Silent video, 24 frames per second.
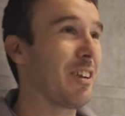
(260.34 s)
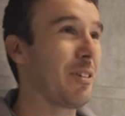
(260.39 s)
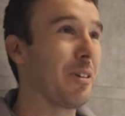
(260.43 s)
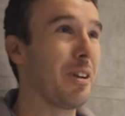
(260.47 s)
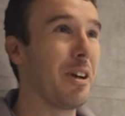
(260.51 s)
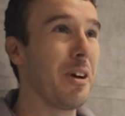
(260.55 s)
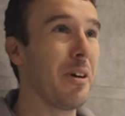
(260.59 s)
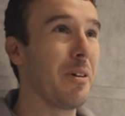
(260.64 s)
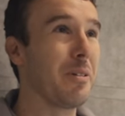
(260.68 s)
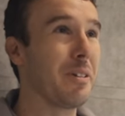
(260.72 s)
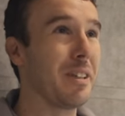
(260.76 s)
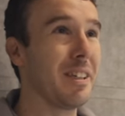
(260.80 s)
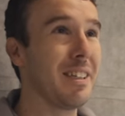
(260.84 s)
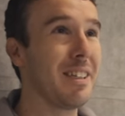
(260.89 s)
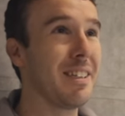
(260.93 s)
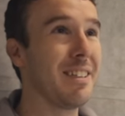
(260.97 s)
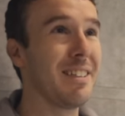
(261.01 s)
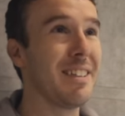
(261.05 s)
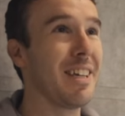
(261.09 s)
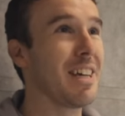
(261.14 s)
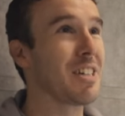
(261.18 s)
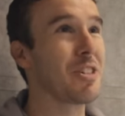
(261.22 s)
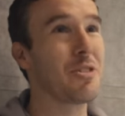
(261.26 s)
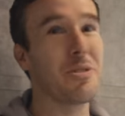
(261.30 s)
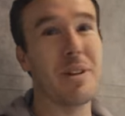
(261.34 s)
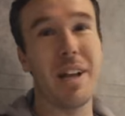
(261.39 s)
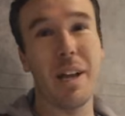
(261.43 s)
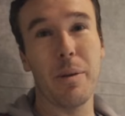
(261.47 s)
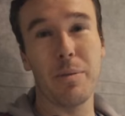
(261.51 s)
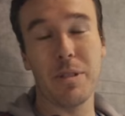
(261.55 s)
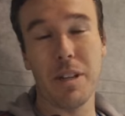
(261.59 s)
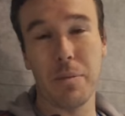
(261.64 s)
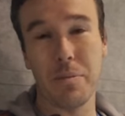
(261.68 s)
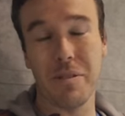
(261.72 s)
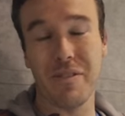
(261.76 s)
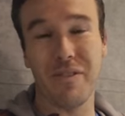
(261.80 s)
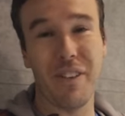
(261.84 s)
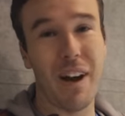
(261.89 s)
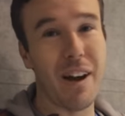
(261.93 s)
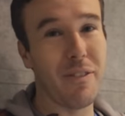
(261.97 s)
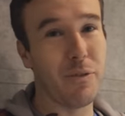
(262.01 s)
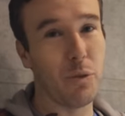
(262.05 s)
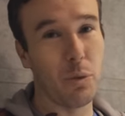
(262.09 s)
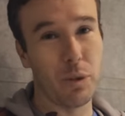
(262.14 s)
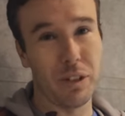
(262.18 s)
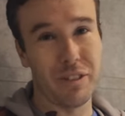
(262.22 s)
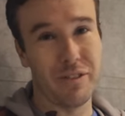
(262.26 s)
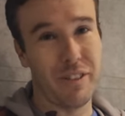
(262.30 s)
I don't know. Yesterday he was up at
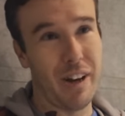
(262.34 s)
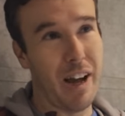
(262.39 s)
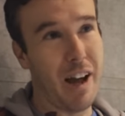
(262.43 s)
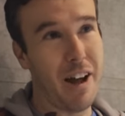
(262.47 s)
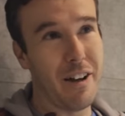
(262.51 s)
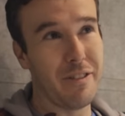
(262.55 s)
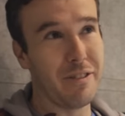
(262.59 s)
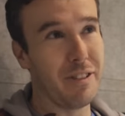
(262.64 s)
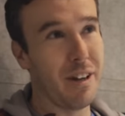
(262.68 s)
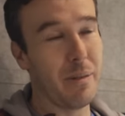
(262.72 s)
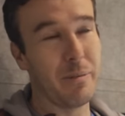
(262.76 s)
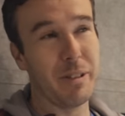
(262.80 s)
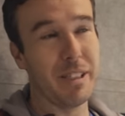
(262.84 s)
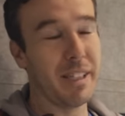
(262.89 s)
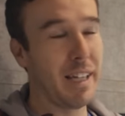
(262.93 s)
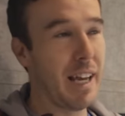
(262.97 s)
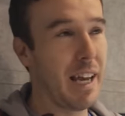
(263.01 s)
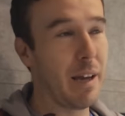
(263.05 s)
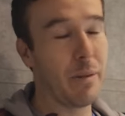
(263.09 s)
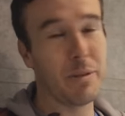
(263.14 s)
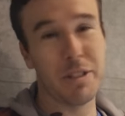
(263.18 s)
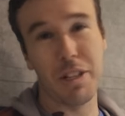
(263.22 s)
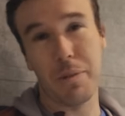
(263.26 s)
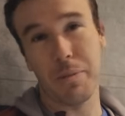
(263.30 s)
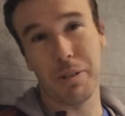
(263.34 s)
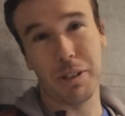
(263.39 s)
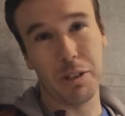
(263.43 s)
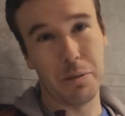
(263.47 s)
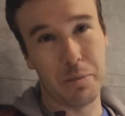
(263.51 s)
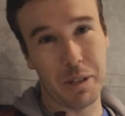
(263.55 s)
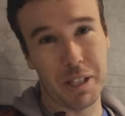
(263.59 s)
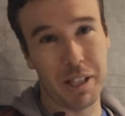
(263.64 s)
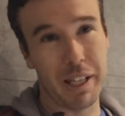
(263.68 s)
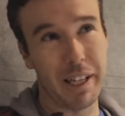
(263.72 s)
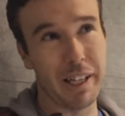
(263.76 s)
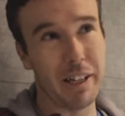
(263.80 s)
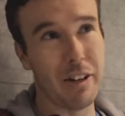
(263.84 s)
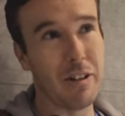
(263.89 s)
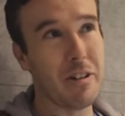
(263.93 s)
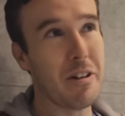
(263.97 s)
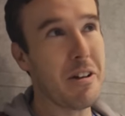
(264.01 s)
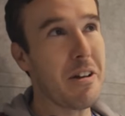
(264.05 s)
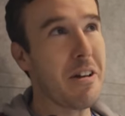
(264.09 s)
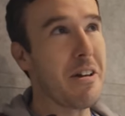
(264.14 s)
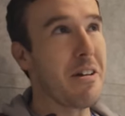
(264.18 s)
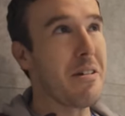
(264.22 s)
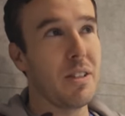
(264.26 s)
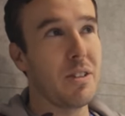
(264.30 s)
5:45. I mean, today he was up a little bit later.
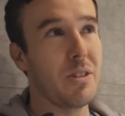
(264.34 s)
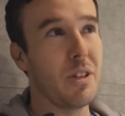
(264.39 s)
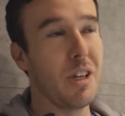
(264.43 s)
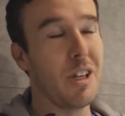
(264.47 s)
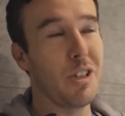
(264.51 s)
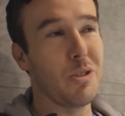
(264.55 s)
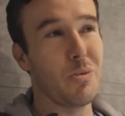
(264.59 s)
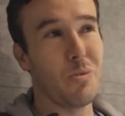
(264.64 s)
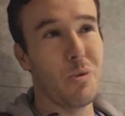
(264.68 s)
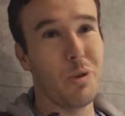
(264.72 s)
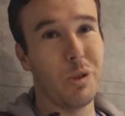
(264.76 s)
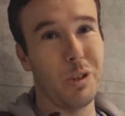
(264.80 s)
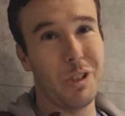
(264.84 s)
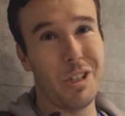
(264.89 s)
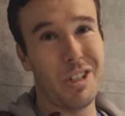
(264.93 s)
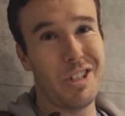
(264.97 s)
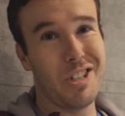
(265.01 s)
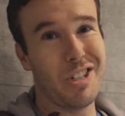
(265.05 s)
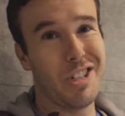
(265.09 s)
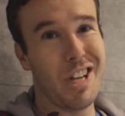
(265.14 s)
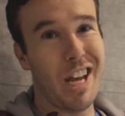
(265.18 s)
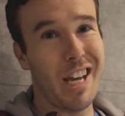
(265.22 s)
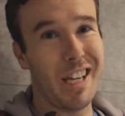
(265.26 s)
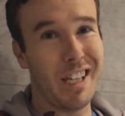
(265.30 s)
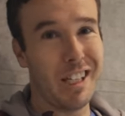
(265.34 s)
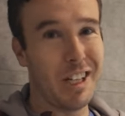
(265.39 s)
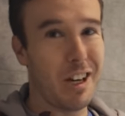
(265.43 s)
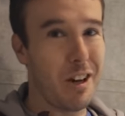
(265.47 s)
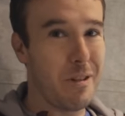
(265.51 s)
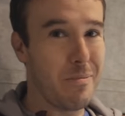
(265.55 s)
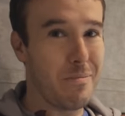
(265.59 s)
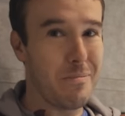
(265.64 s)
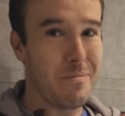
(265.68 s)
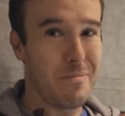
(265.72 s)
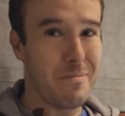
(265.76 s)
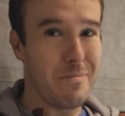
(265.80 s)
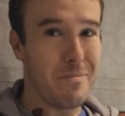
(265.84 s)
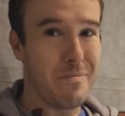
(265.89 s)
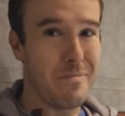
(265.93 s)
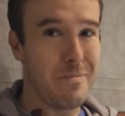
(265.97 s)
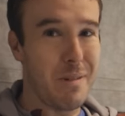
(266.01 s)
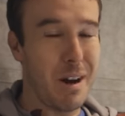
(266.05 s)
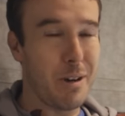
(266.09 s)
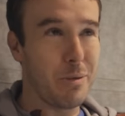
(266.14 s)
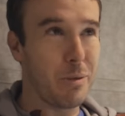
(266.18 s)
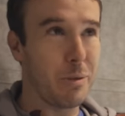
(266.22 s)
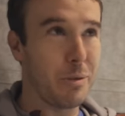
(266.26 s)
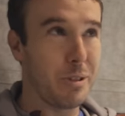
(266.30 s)
It's really shaken up
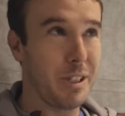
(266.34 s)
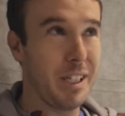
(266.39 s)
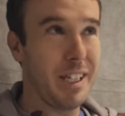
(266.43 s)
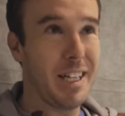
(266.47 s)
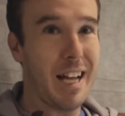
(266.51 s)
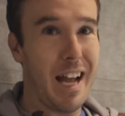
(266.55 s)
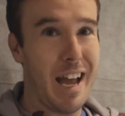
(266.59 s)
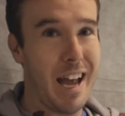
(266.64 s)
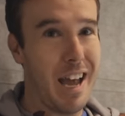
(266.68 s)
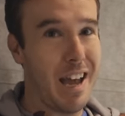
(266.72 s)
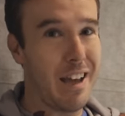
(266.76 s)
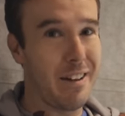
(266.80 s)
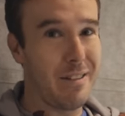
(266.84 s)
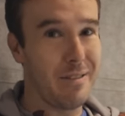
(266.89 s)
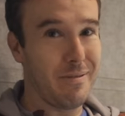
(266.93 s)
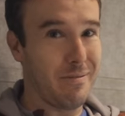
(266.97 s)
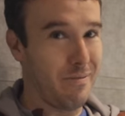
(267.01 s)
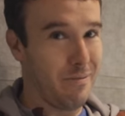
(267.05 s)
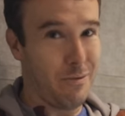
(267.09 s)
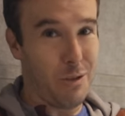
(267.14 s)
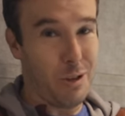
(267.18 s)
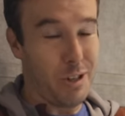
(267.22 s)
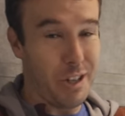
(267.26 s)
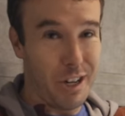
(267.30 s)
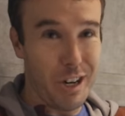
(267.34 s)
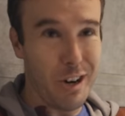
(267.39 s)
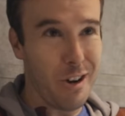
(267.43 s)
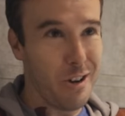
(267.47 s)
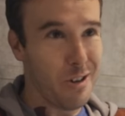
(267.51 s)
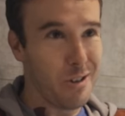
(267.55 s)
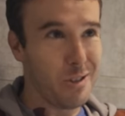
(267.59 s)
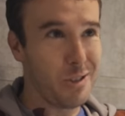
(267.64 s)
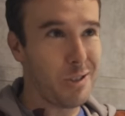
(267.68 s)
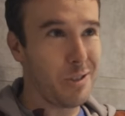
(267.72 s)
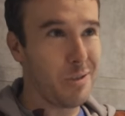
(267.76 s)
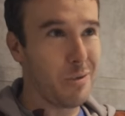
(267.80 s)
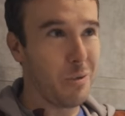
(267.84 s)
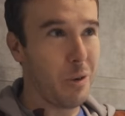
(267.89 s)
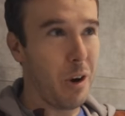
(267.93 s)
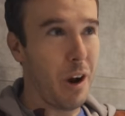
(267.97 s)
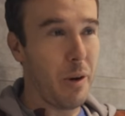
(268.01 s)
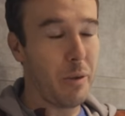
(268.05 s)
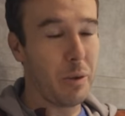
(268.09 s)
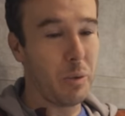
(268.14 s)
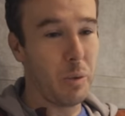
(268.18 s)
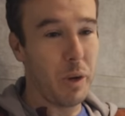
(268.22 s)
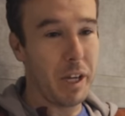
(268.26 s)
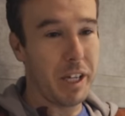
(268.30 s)
my routine I had for years, where
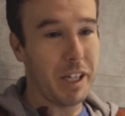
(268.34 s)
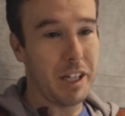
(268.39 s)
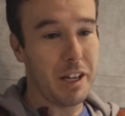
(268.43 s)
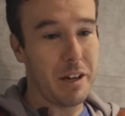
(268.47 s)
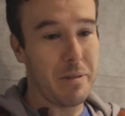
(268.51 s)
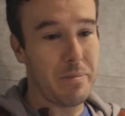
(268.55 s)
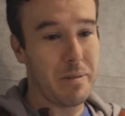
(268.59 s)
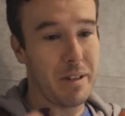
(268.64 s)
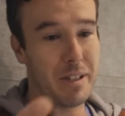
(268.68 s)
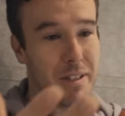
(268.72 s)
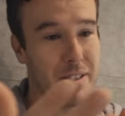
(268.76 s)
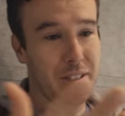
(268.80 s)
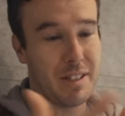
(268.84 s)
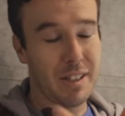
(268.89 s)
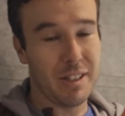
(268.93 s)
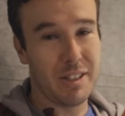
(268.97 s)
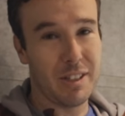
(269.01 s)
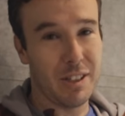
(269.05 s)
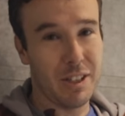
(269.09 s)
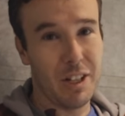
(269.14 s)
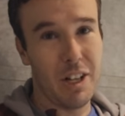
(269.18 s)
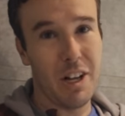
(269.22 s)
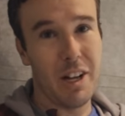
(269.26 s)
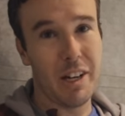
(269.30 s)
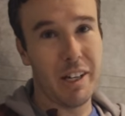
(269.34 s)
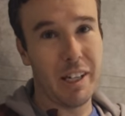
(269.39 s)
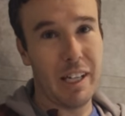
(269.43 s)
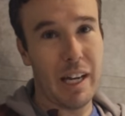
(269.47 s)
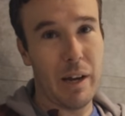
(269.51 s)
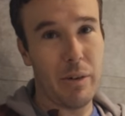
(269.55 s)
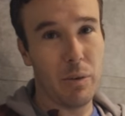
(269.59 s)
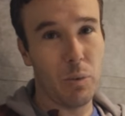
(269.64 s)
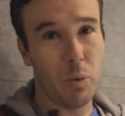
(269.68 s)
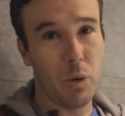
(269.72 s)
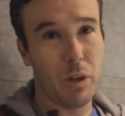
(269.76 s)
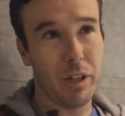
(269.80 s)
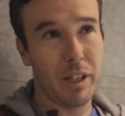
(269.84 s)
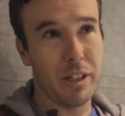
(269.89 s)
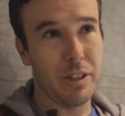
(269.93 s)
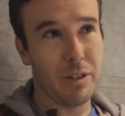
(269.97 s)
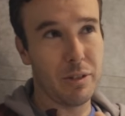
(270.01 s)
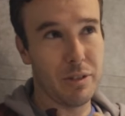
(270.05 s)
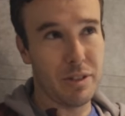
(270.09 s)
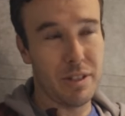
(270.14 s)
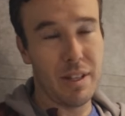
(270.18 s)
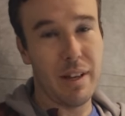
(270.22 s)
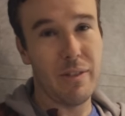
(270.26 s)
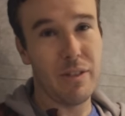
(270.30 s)
I would wake up at six o'clock and I would work
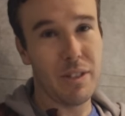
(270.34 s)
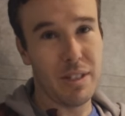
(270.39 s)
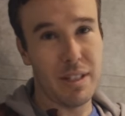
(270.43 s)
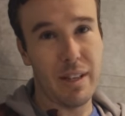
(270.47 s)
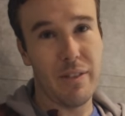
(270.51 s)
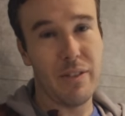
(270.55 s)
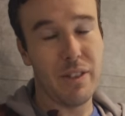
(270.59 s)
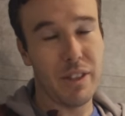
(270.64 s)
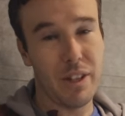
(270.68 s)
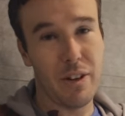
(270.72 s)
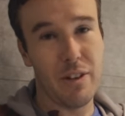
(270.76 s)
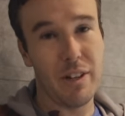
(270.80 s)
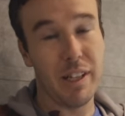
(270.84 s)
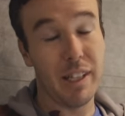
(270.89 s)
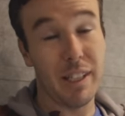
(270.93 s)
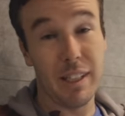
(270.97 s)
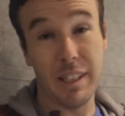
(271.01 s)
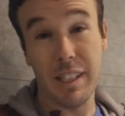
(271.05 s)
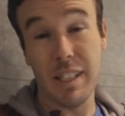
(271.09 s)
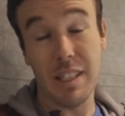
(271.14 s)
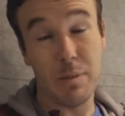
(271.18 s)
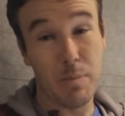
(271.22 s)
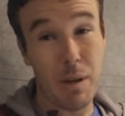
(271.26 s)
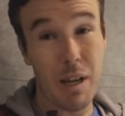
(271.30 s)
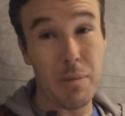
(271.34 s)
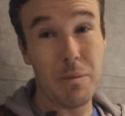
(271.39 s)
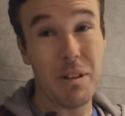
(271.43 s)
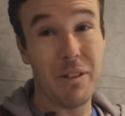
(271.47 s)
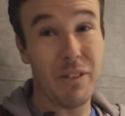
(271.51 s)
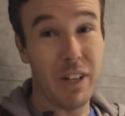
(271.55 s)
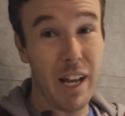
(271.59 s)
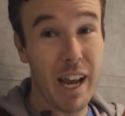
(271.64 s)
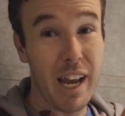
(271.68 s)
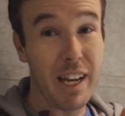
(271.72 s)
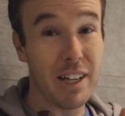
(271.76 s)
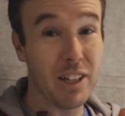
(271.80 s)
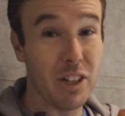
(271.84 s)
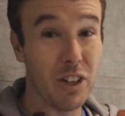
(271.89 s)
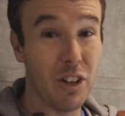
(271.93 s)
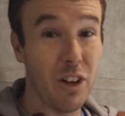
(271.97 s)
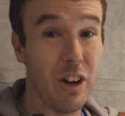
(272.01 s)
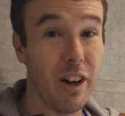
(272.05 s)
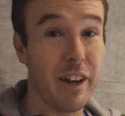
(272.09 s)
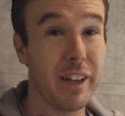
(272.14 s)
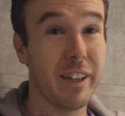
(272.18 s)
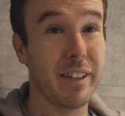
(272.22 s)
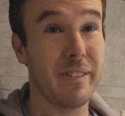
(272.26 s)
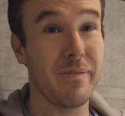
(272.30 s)
until seven, seven thirty at least, maybe even eight
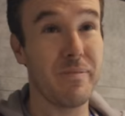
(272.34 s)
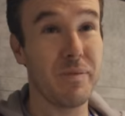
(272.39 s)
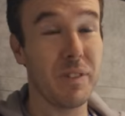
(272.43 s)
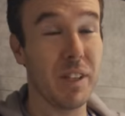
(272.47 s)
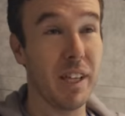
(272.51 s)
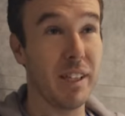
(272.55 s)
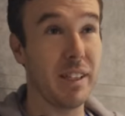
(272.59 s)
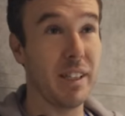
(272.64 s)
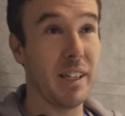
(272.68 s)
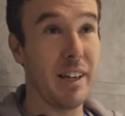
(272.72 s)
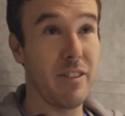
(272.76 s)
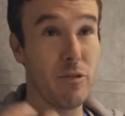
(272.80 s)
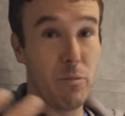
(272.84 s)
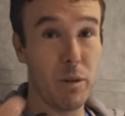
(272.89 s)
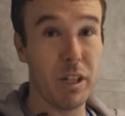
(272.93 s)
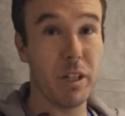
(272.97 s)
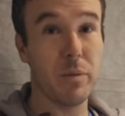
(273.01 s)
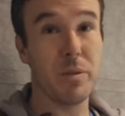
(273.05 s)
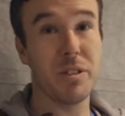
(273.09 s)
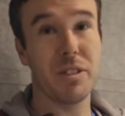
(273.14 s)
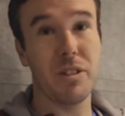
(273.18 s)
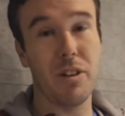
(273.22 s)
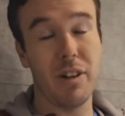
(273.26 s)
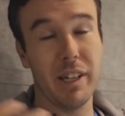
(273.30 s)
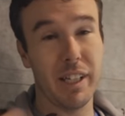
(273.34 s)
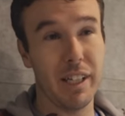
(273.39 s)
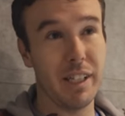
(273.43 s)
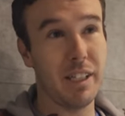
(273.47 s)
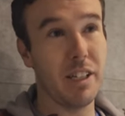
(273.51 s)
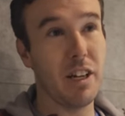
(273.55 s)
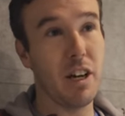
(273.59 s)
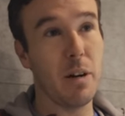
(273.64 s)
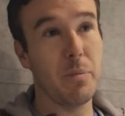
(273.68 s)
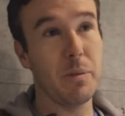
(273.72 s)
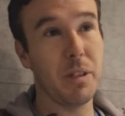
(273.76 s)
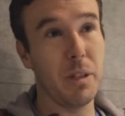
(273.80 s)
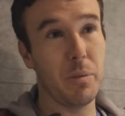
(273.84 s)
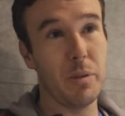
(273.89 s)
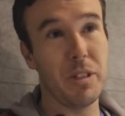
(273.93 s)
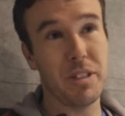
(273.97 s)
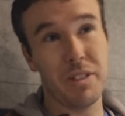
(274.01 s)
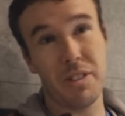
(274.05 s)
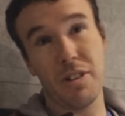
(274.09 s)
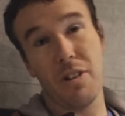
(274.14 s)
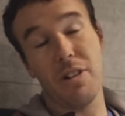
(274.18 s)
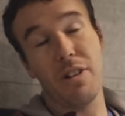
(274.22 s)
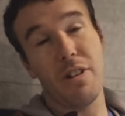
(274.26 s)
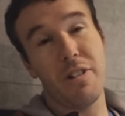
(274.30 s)
o'clock and then everybody would start getting up and then
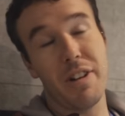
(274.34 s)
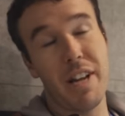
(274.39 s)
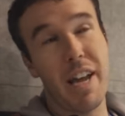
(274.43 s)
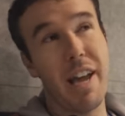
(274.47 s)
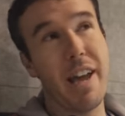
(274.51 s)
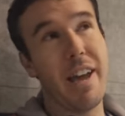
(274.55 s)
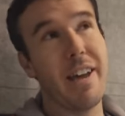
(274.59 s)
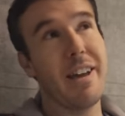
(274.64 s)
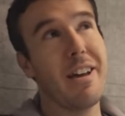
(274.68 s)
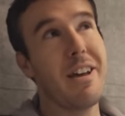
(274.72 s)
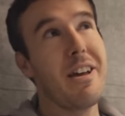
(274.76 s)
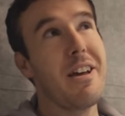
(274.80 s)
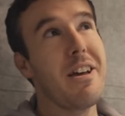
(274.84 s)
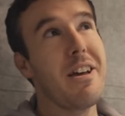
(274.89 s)
we'd start our day.